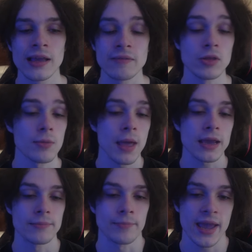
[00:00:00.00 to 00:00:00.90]
Even though I'm not
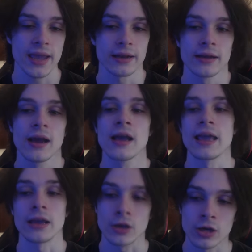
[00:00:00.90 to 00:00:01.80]
getting paid,
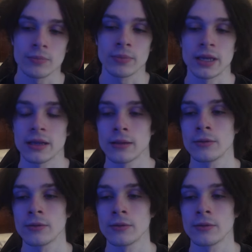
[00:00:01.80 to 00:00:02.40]
it could be.